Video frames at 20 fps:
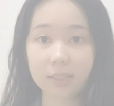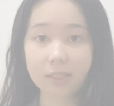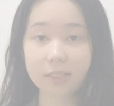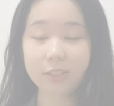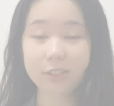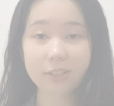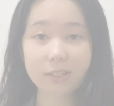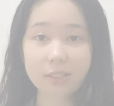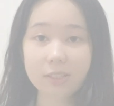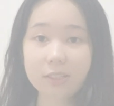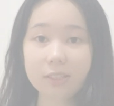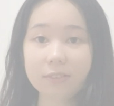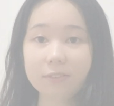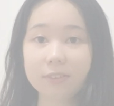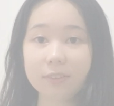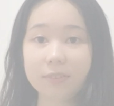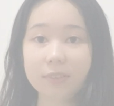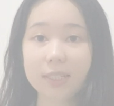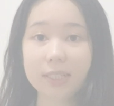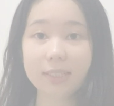the
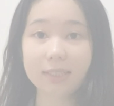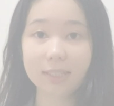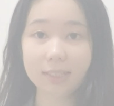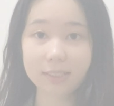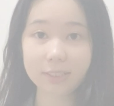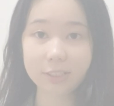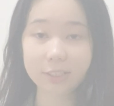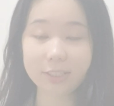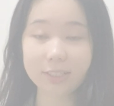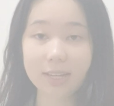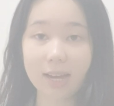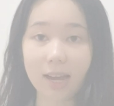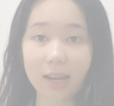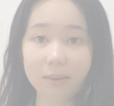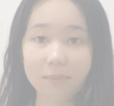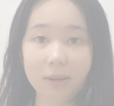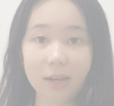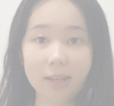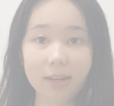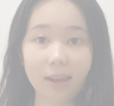256GB
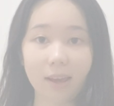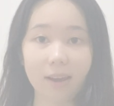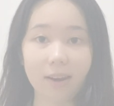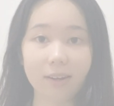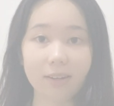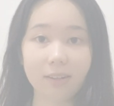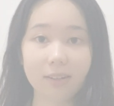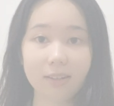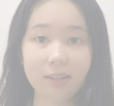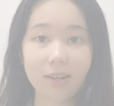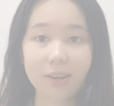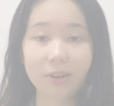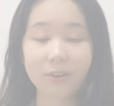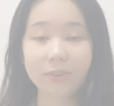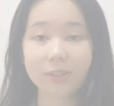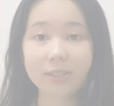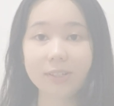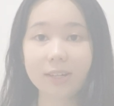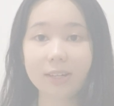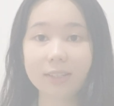iPad Air,
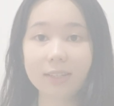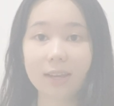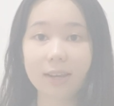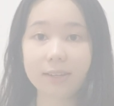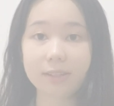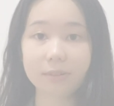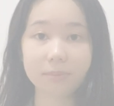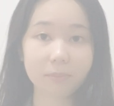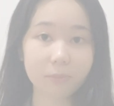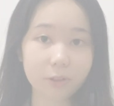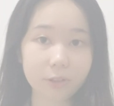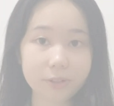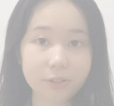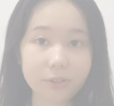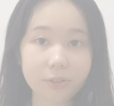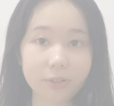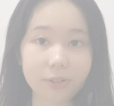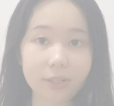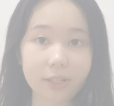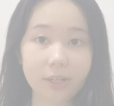which contains more
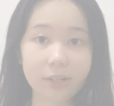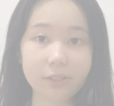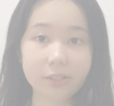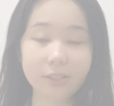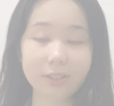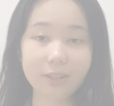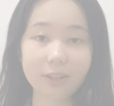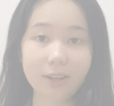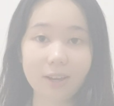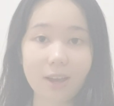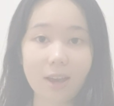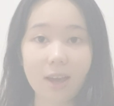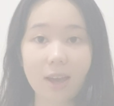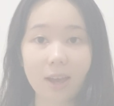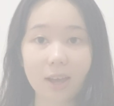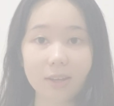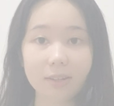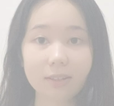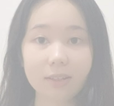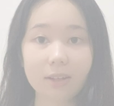storage,
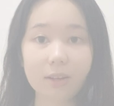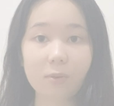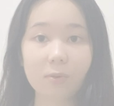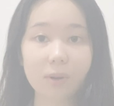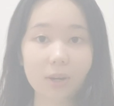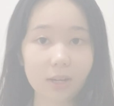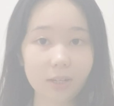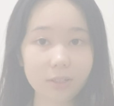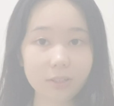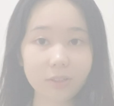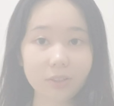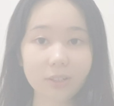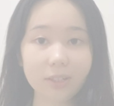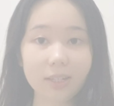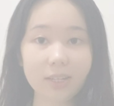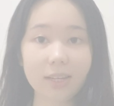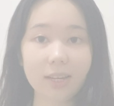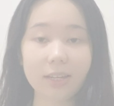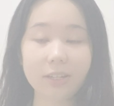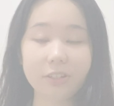and the
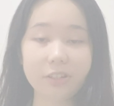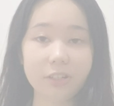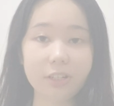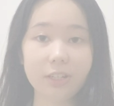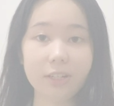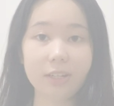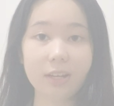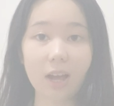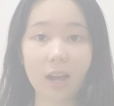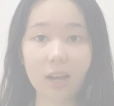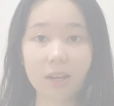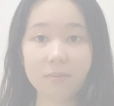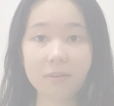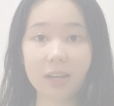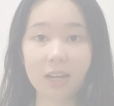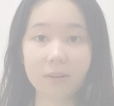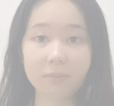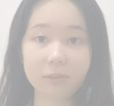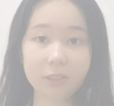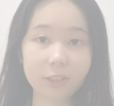128GB
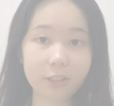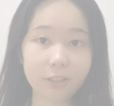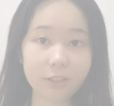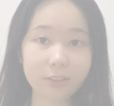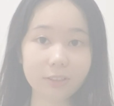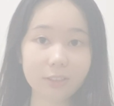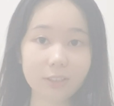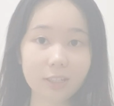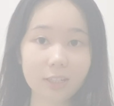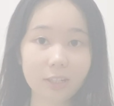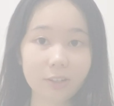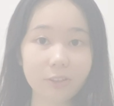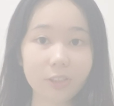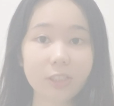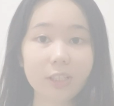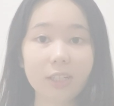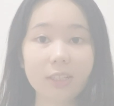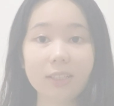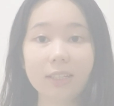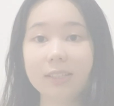iPad Pro, which
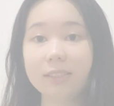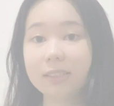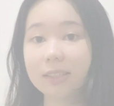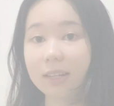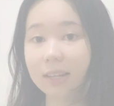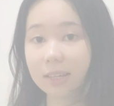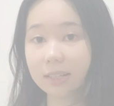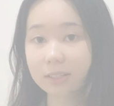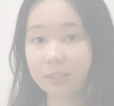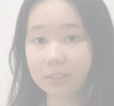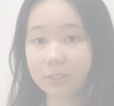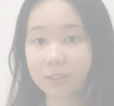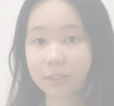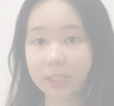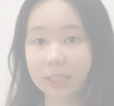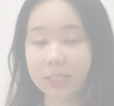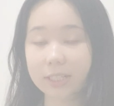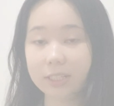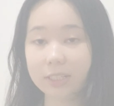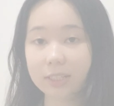contains less
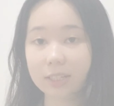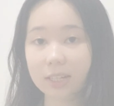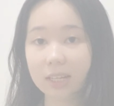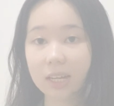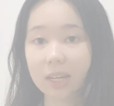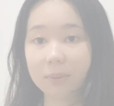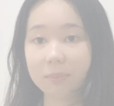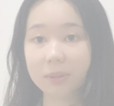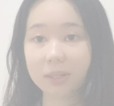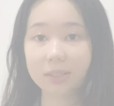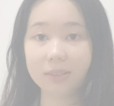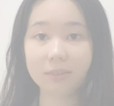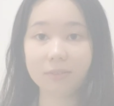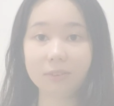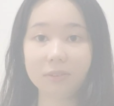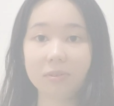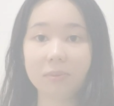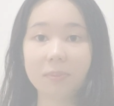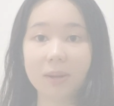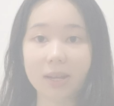storage but
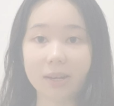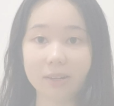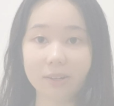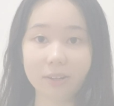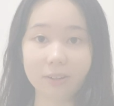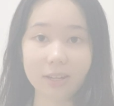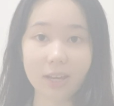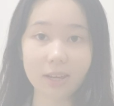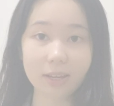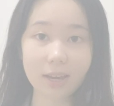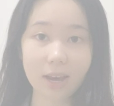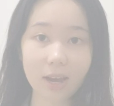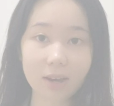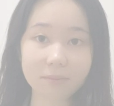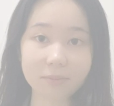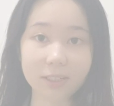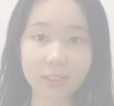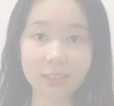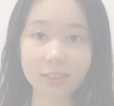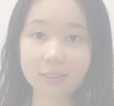with a better looking
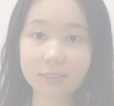camera.